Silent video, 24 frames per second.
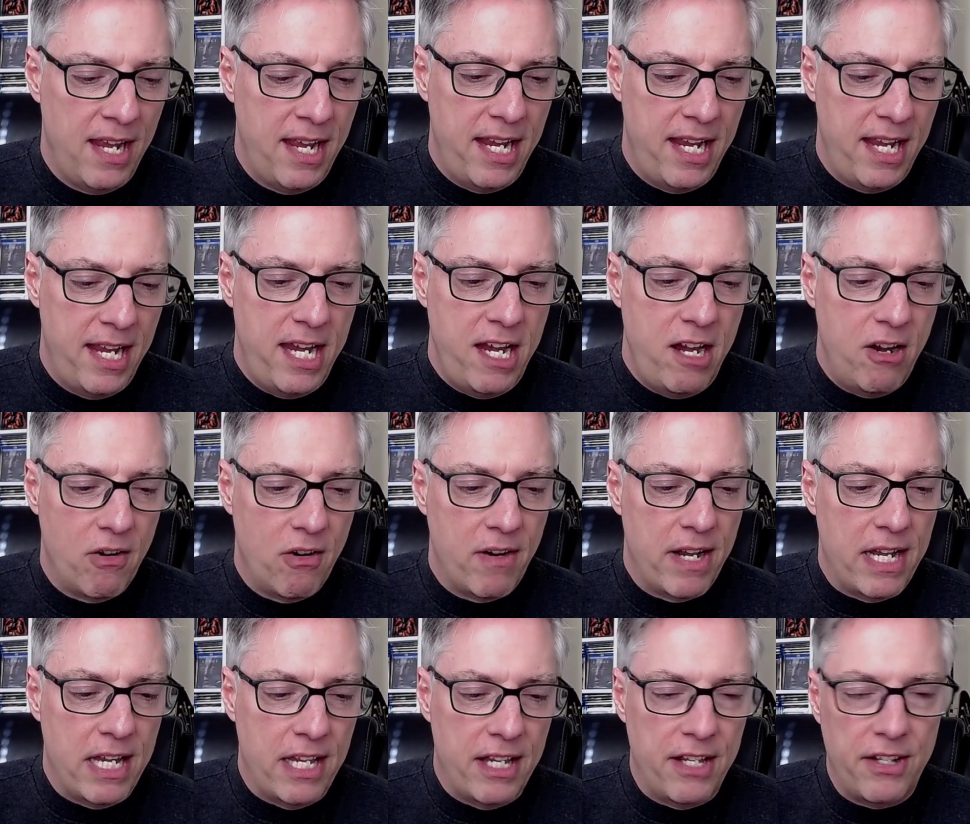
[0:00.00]
Here
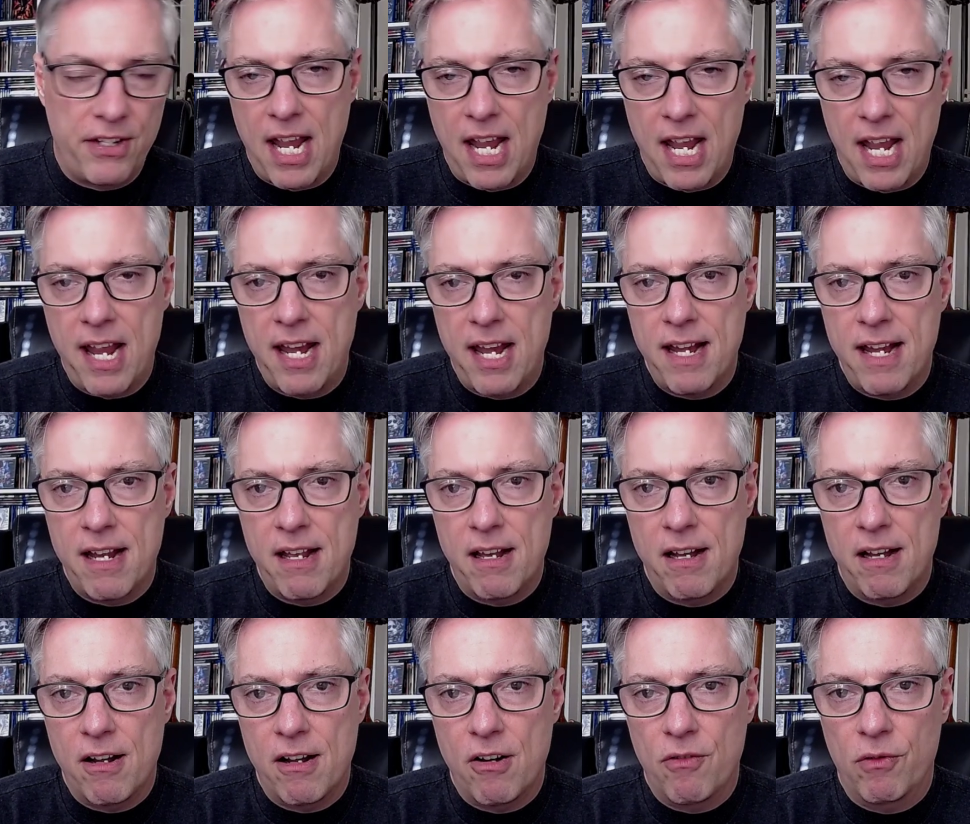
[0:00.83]
is a
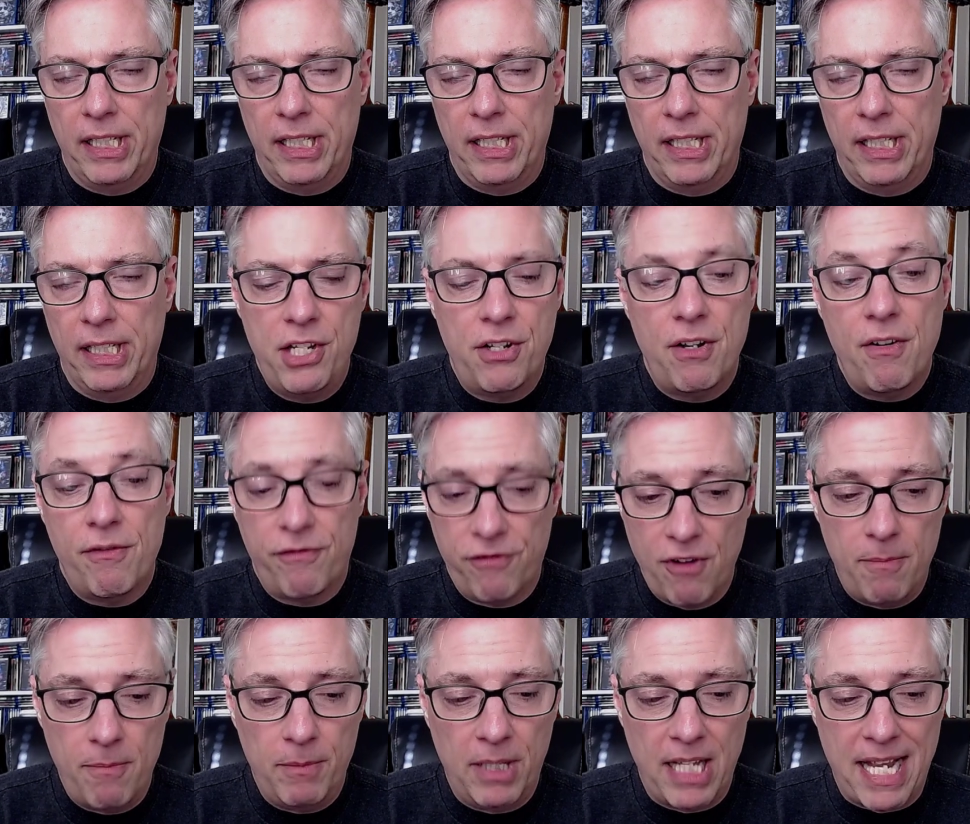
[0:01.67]
uh, release
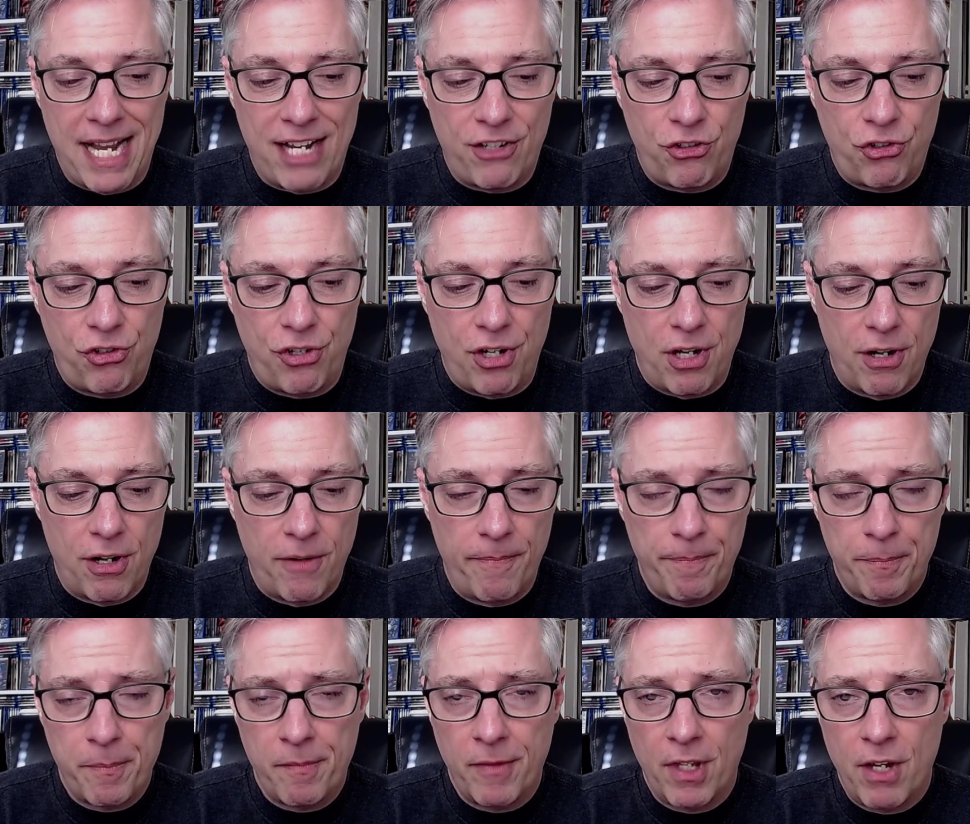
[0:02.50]
from last year
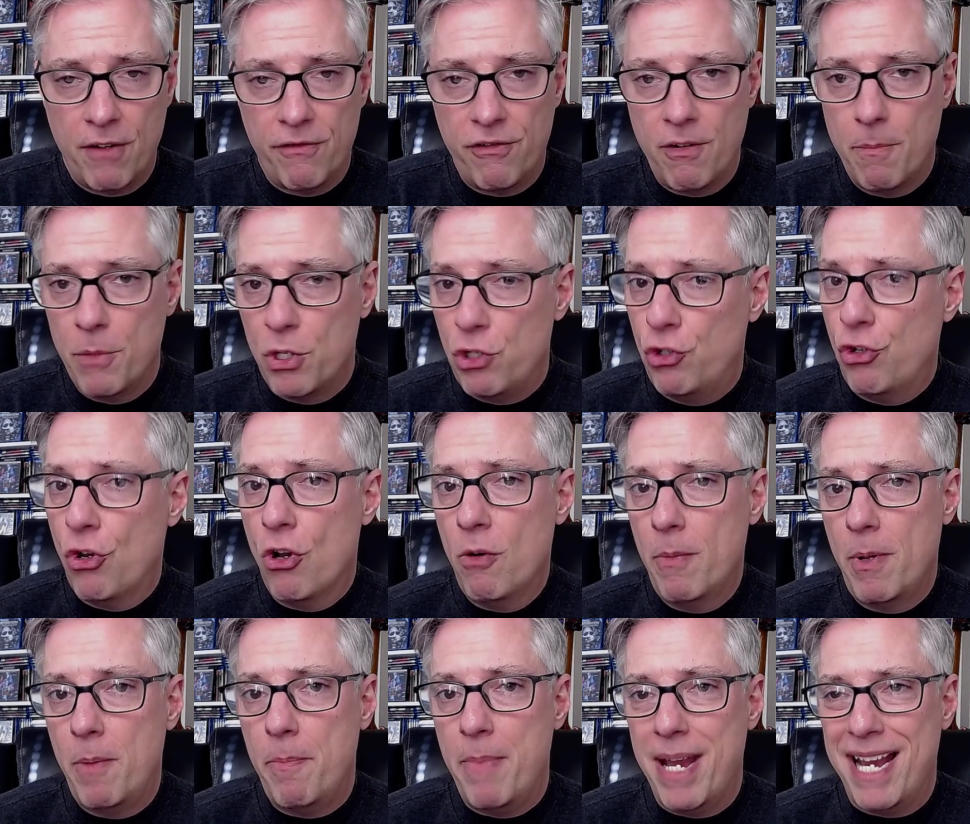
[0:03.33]
from a
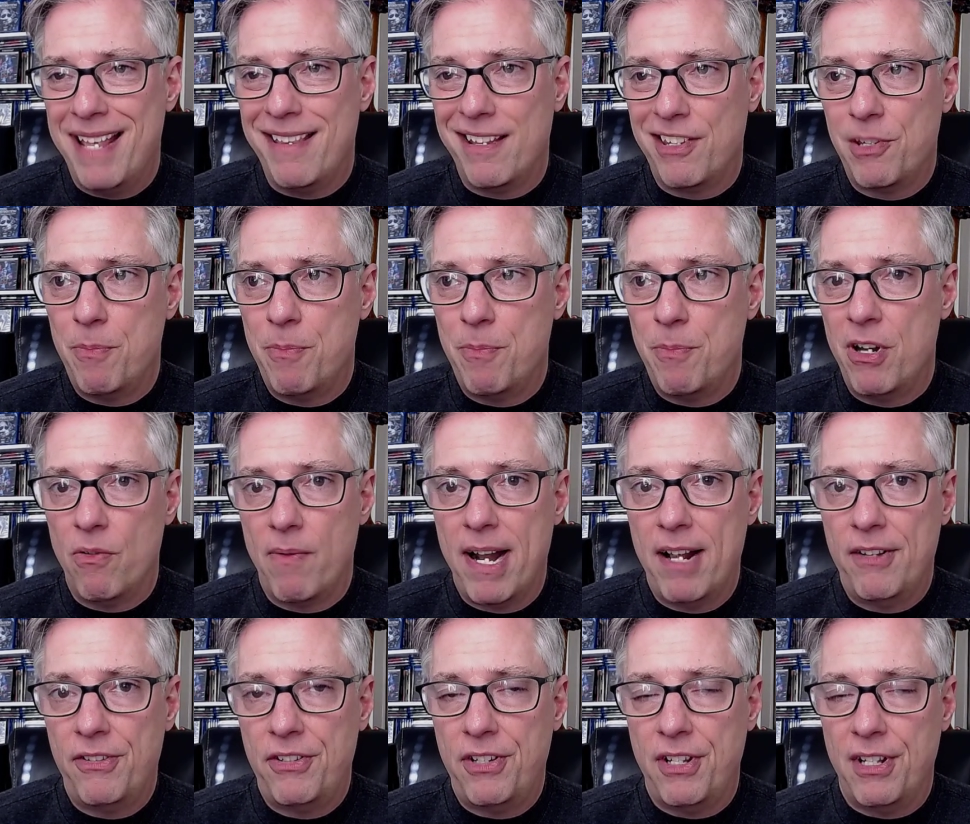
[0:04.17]
German band that's been
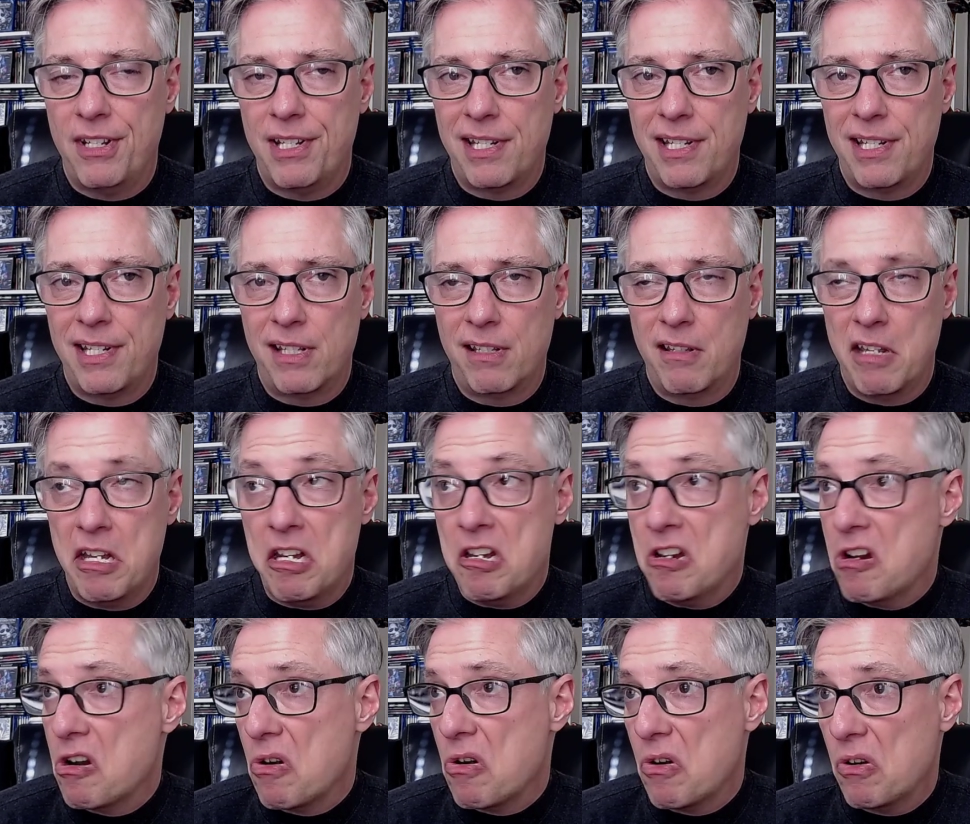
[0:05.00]
around since
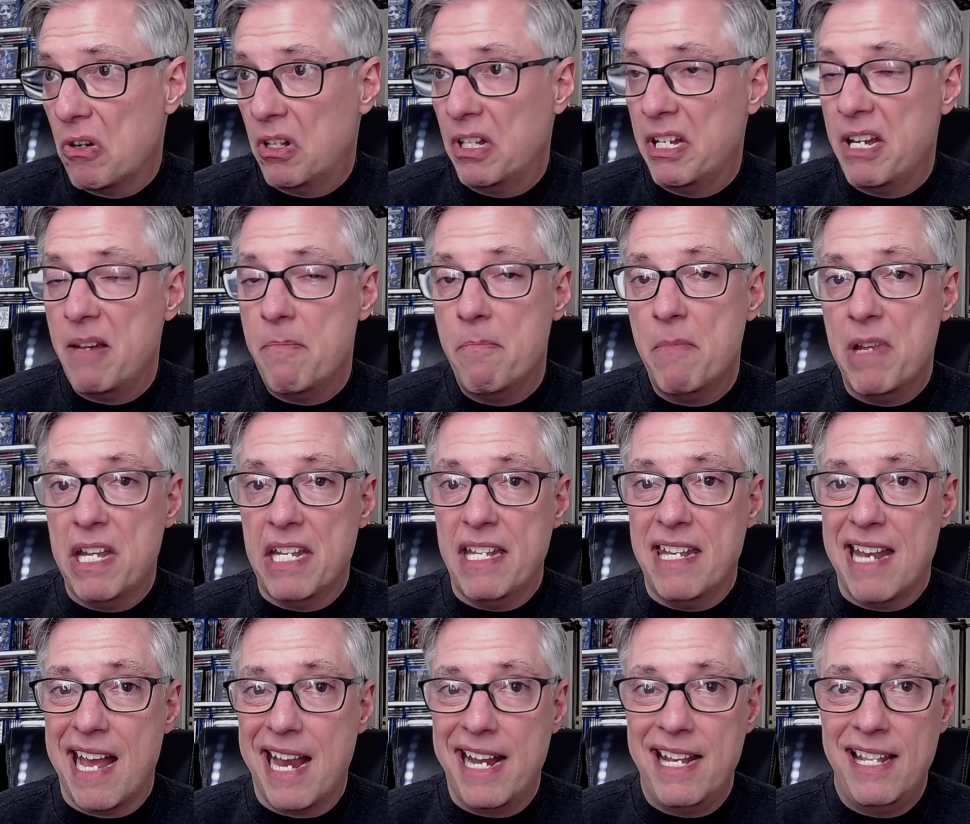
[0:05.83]
the early mid
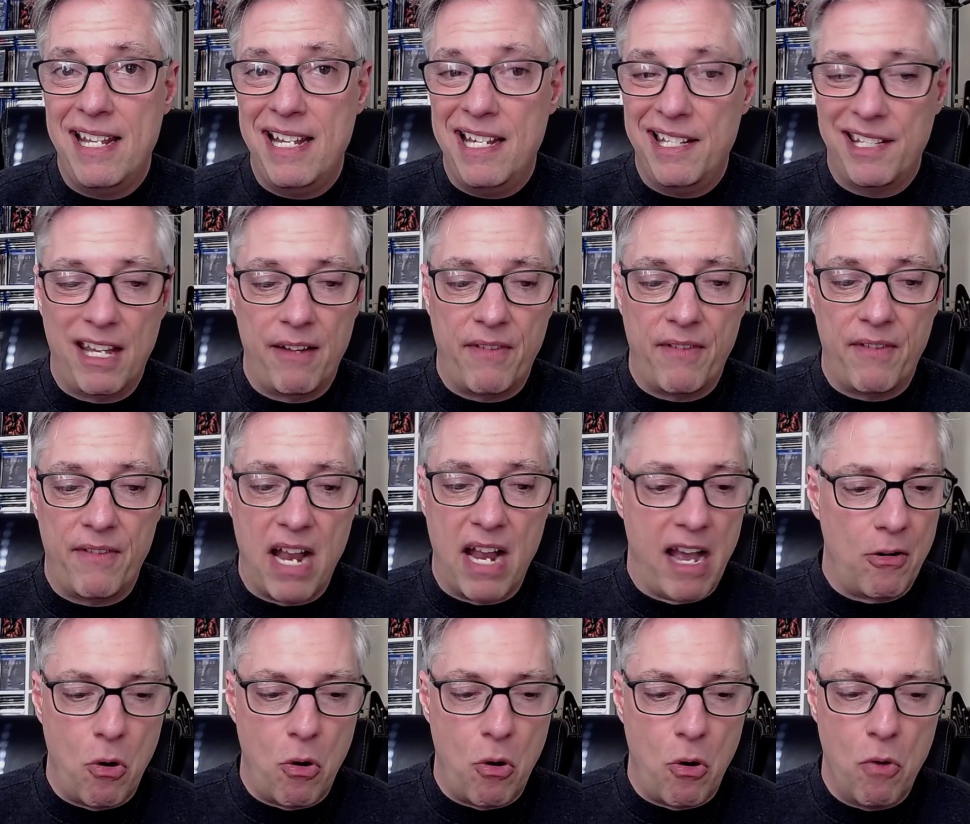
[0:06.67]
90s. They've
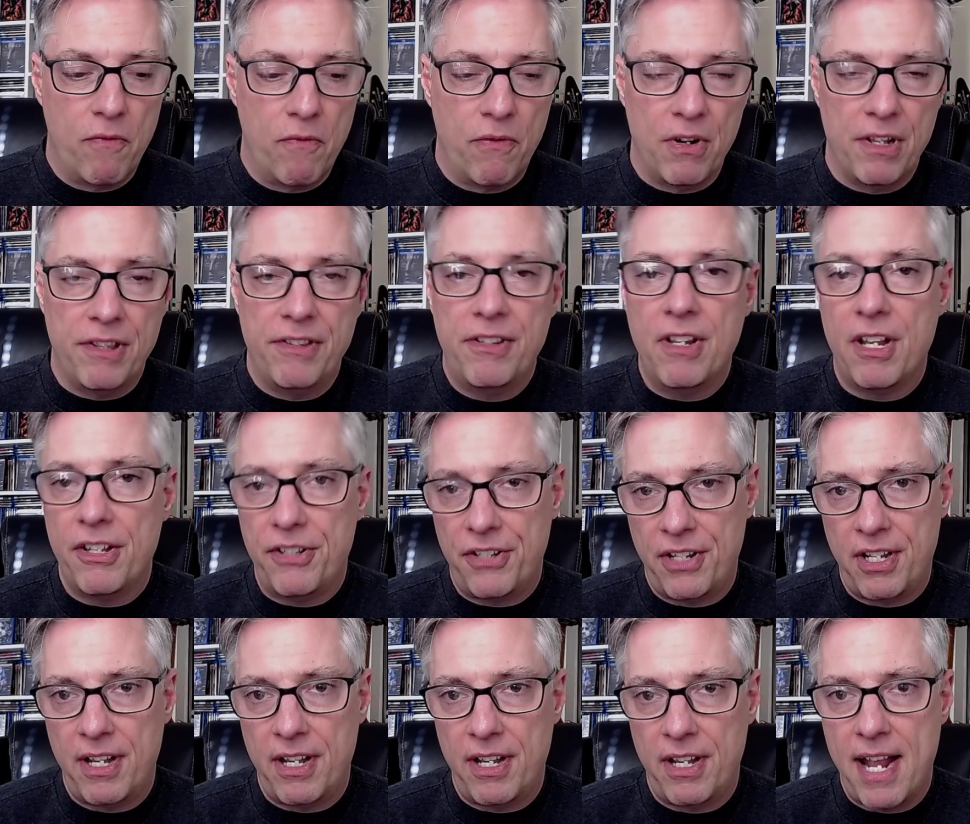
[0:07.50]
got over a
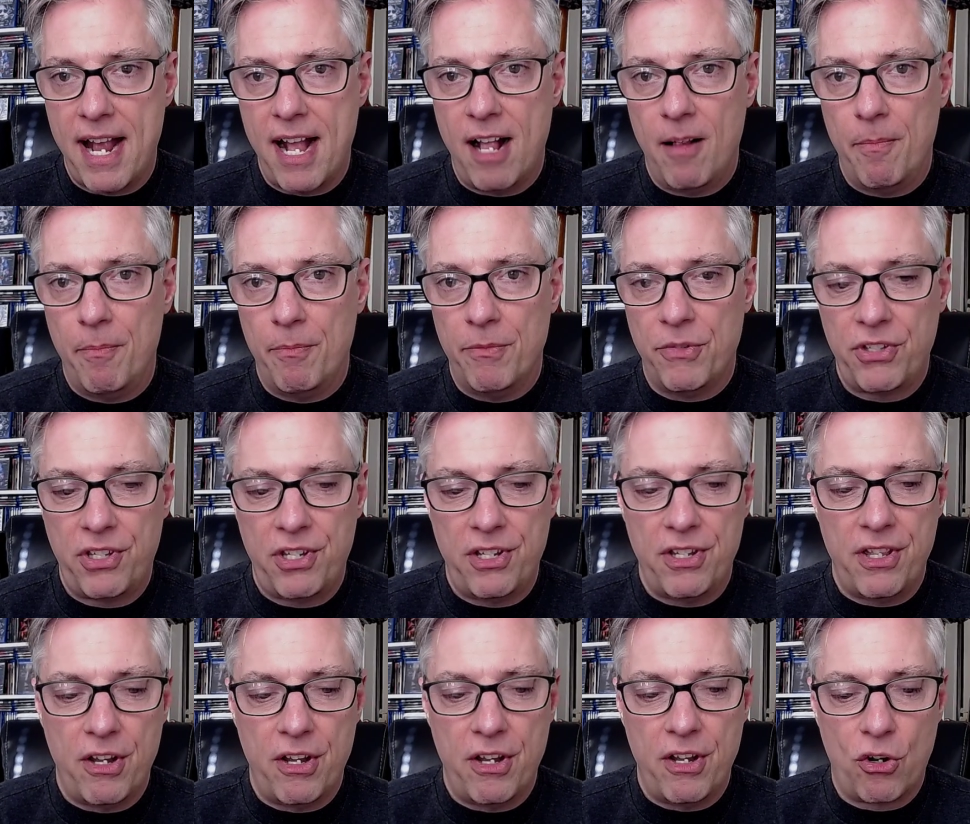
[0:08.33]
dozen albums
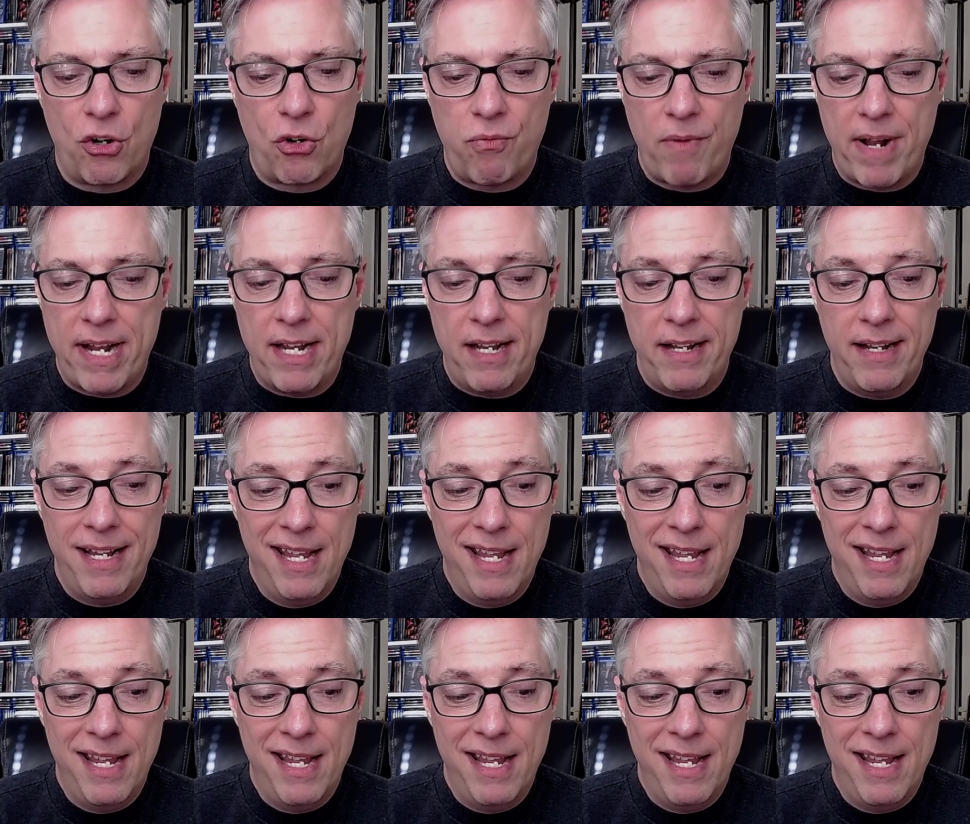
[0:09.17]
to their credit.